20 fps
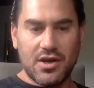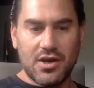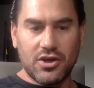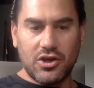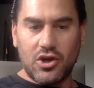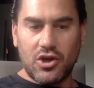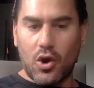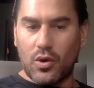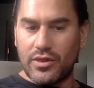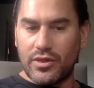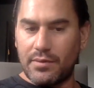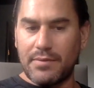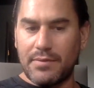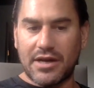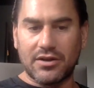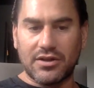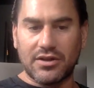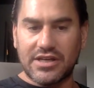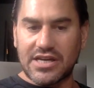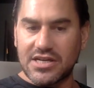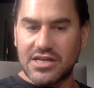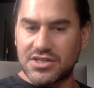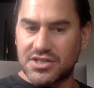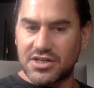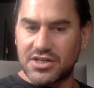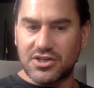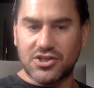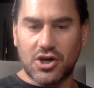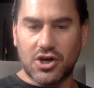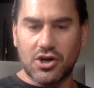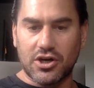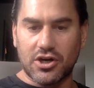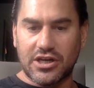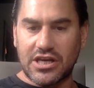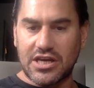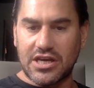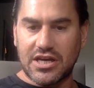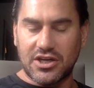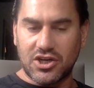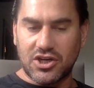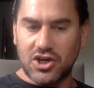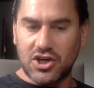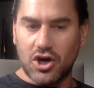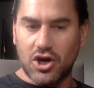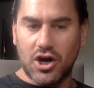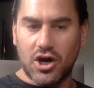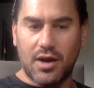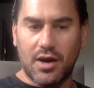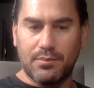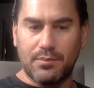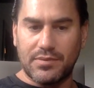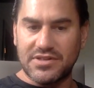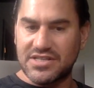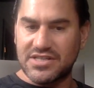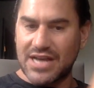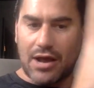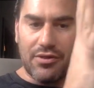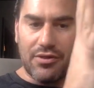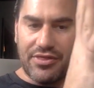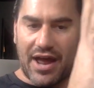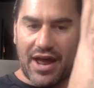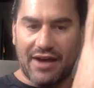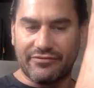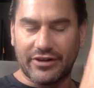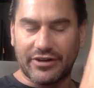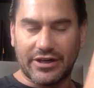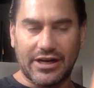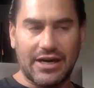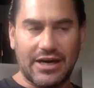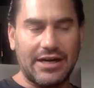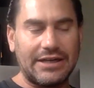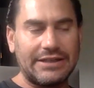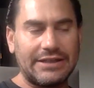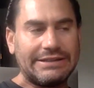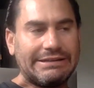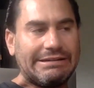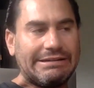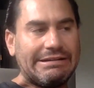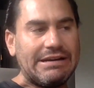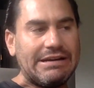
in the Middle East and Turkey and Europe and South Africa.